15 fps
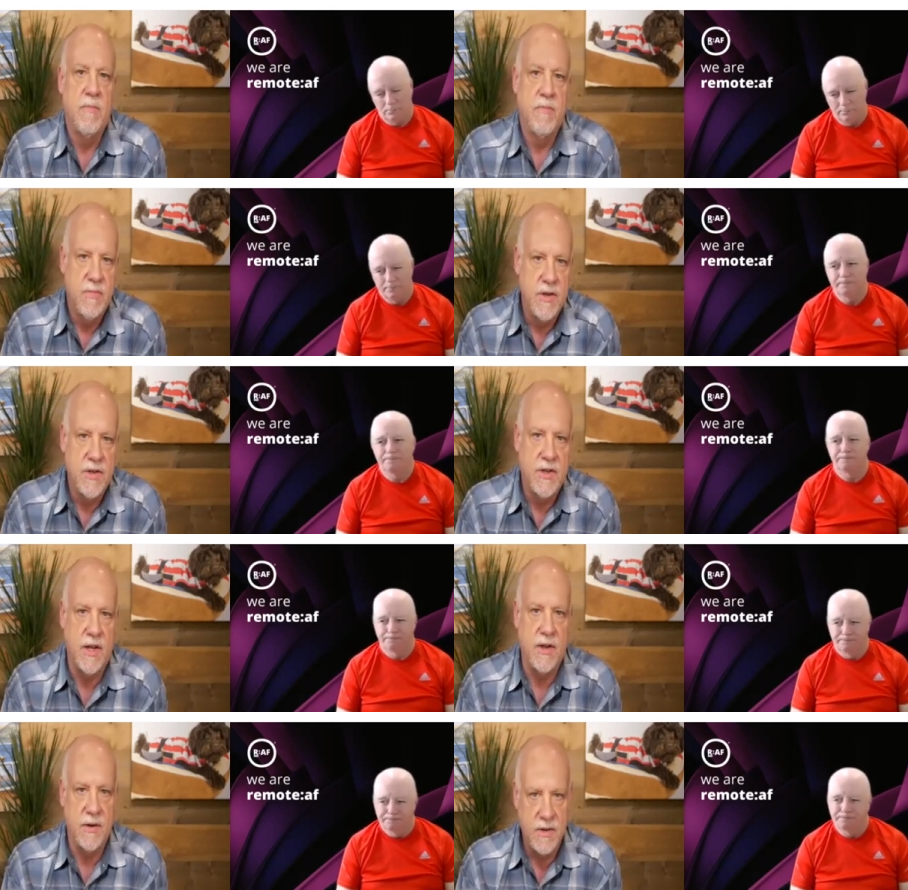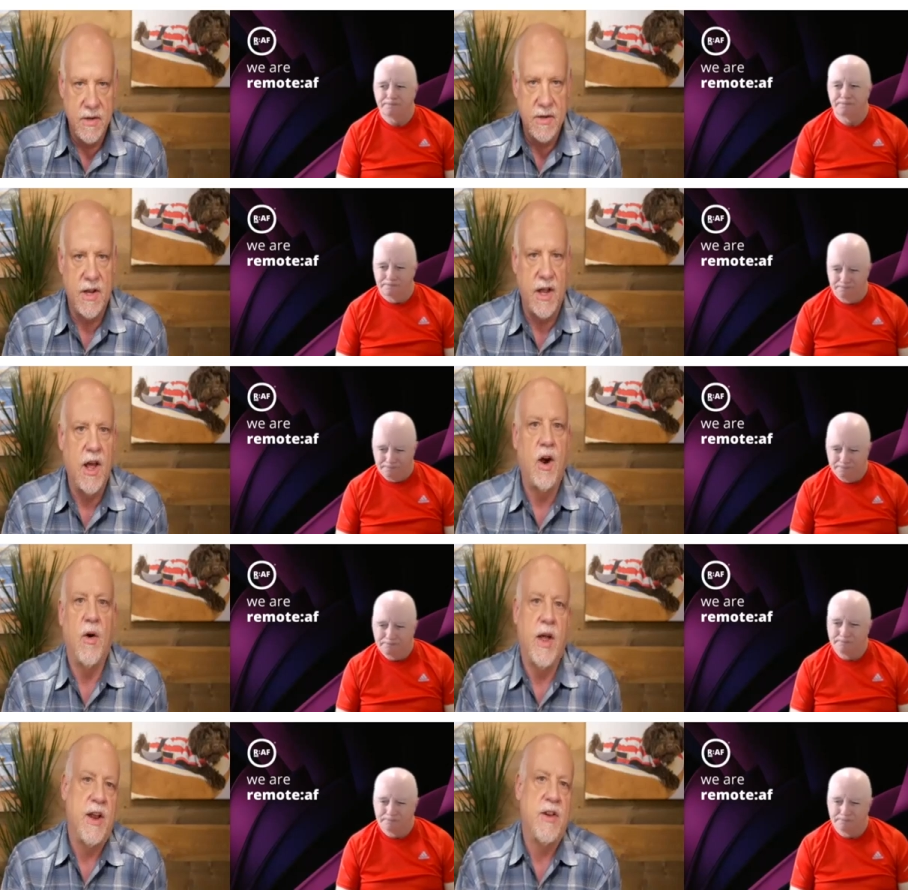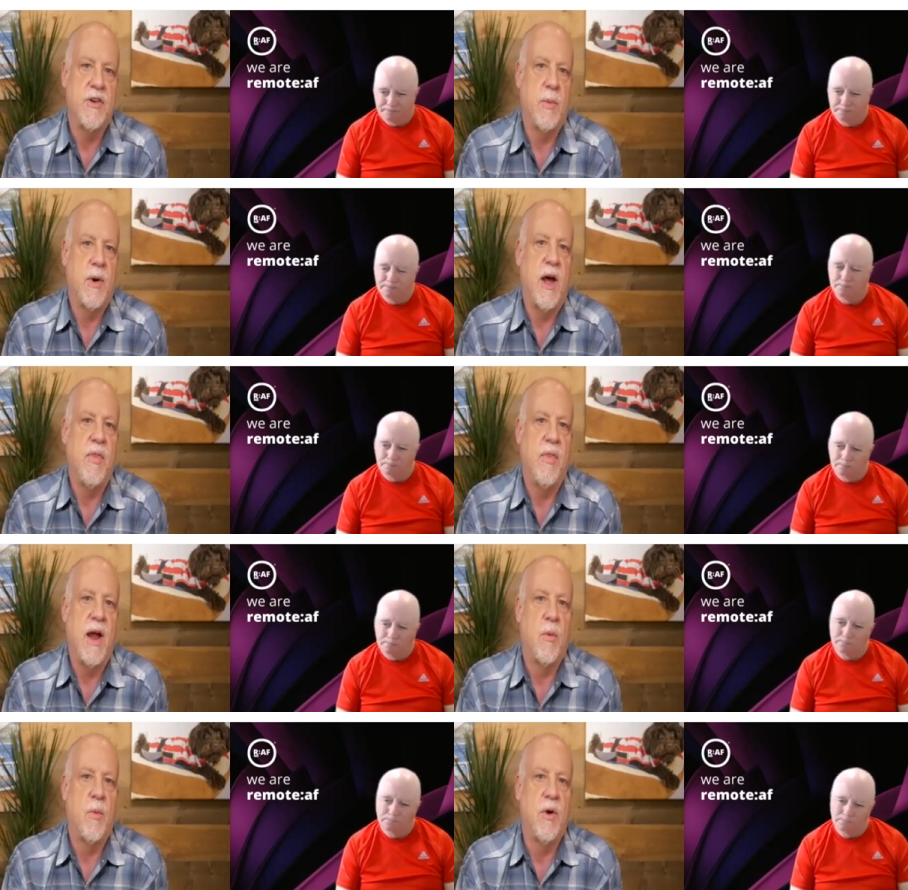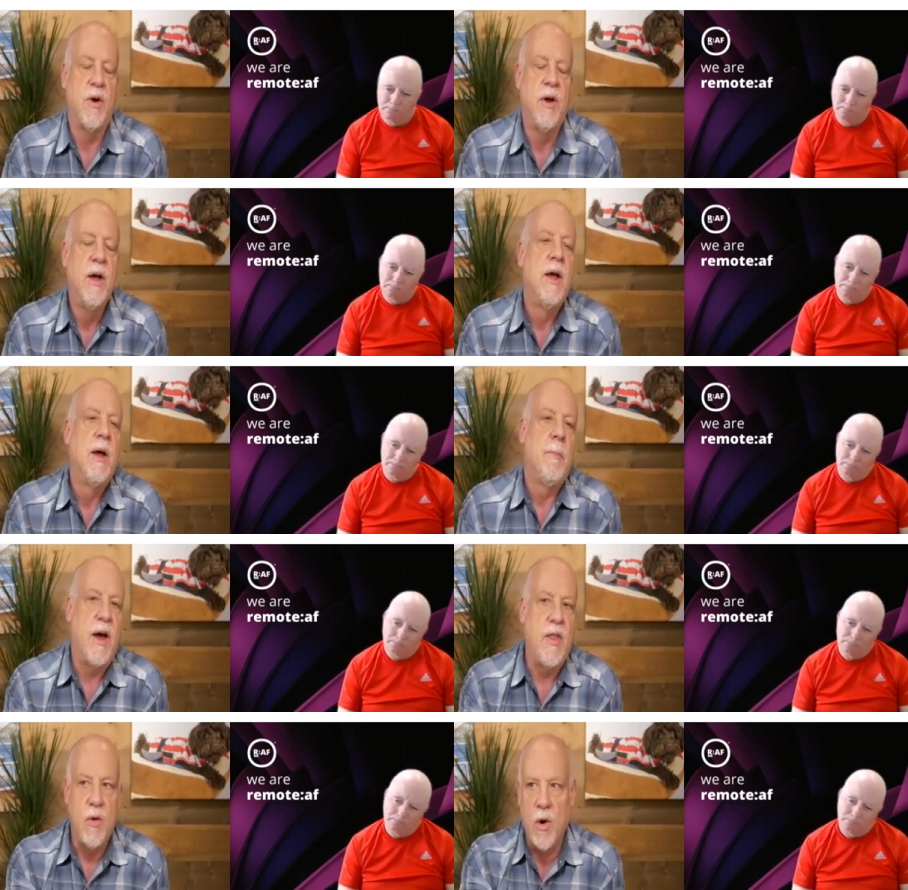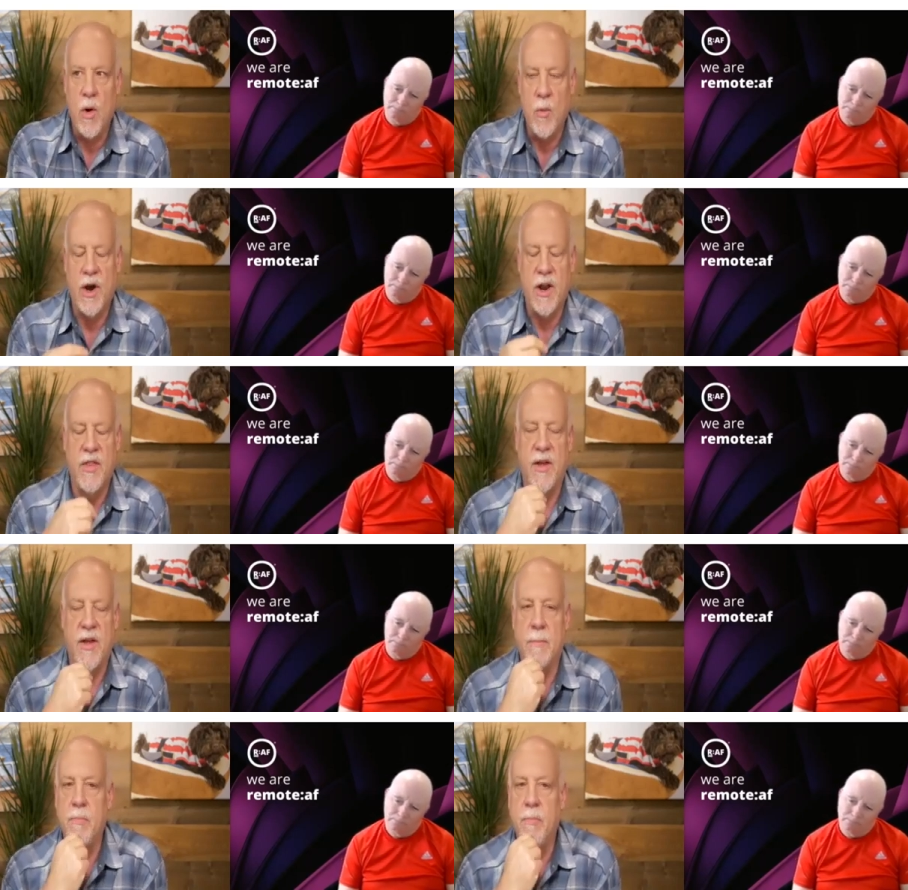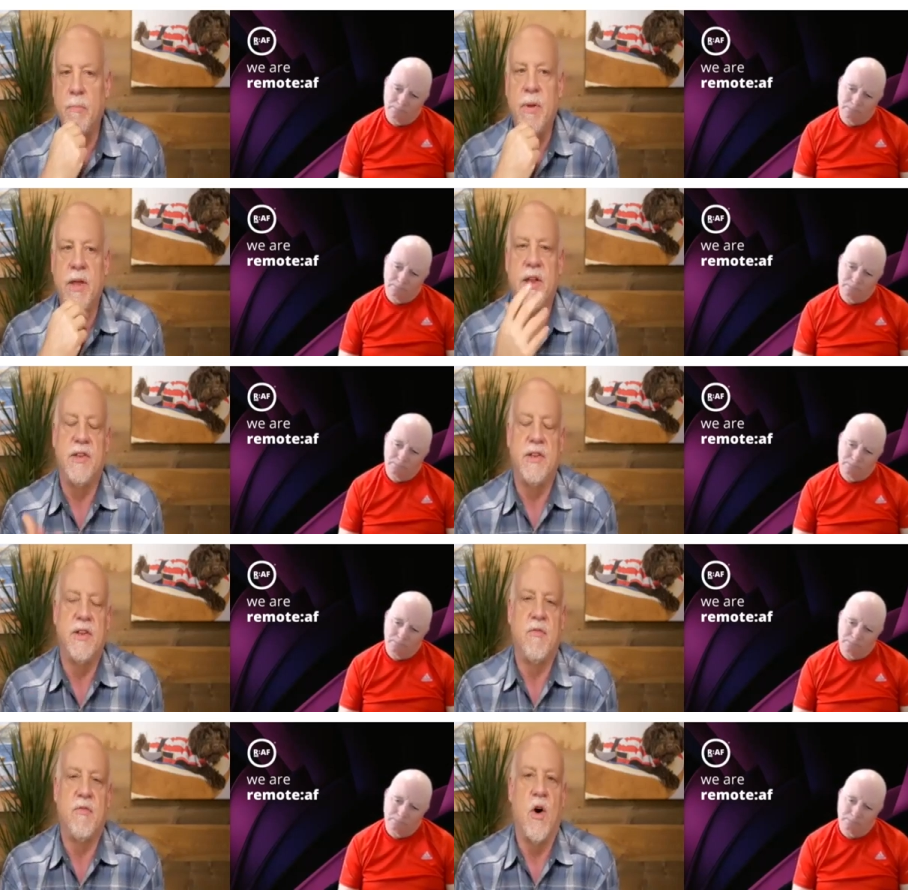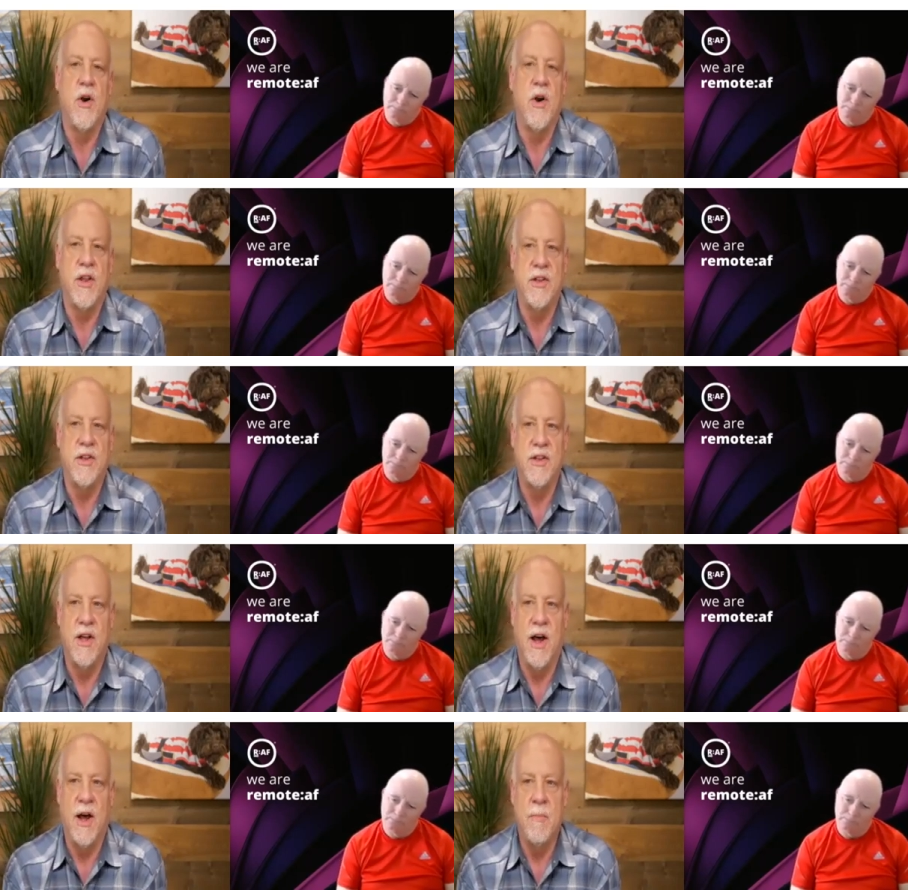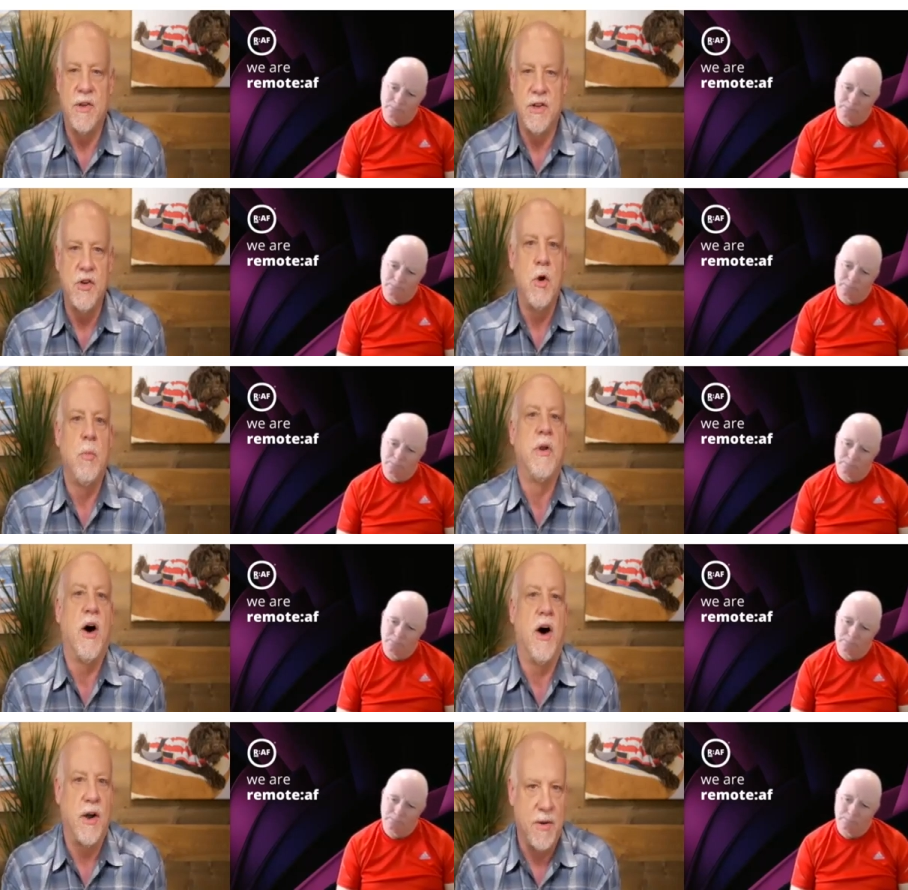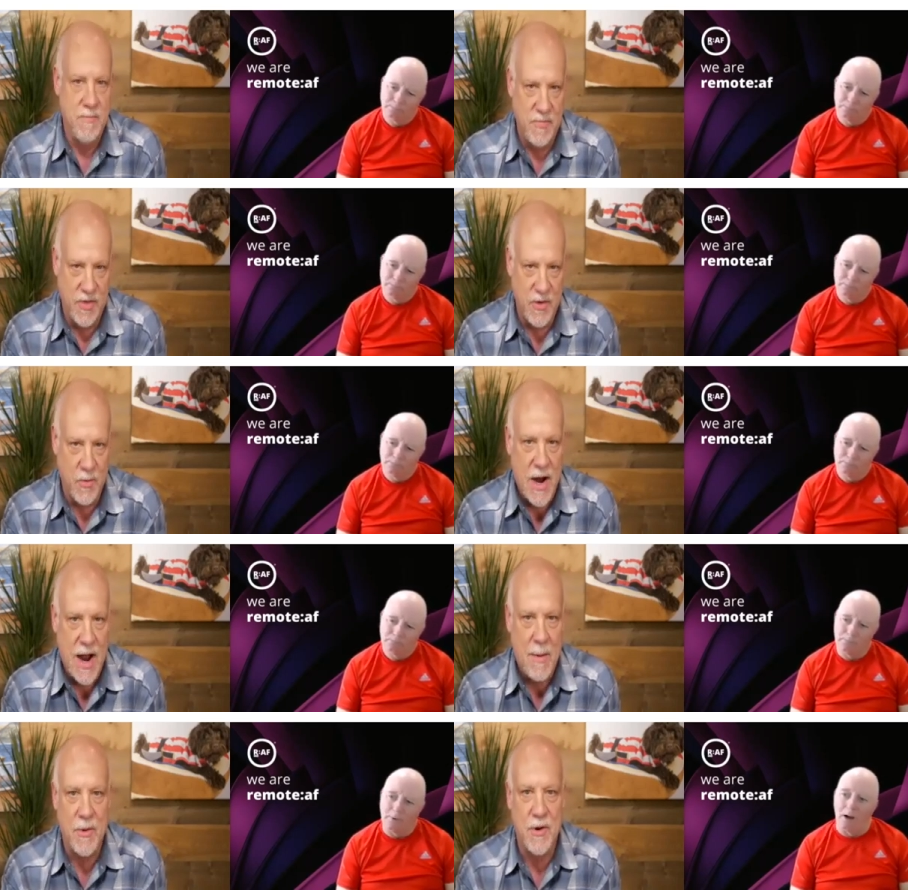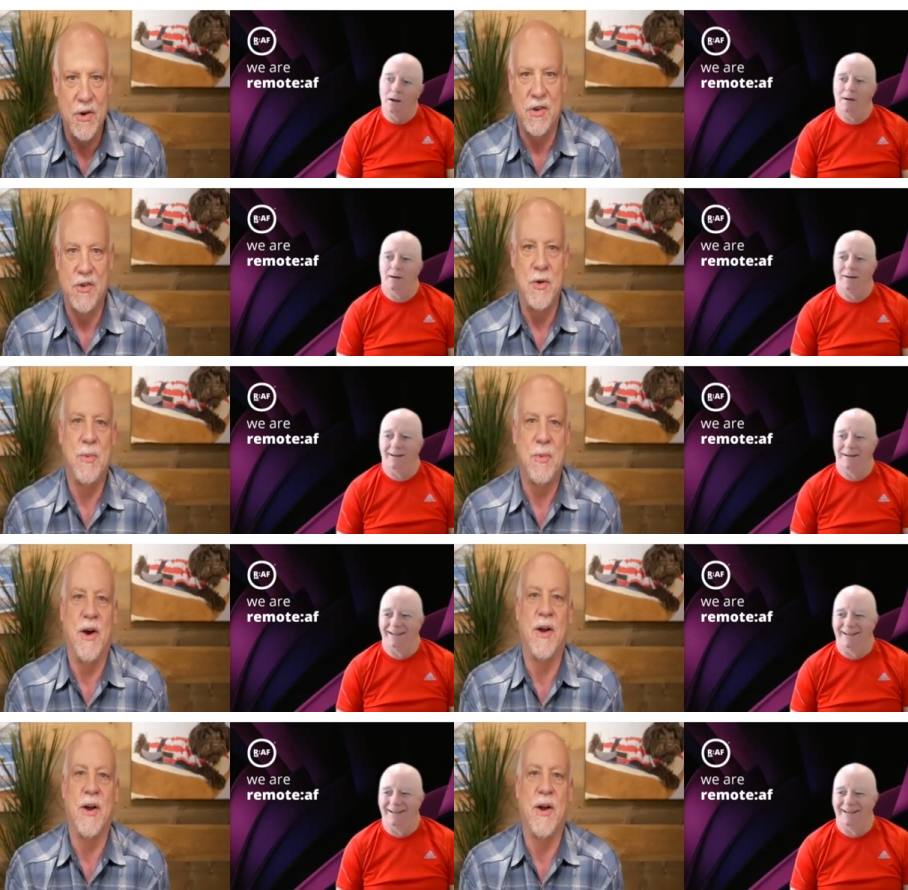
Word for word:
Speaker 1: to, to get our heads around that role. By the way, one of the pieces of art is um, Snoop Dogg, the rapper Snoop Dogg.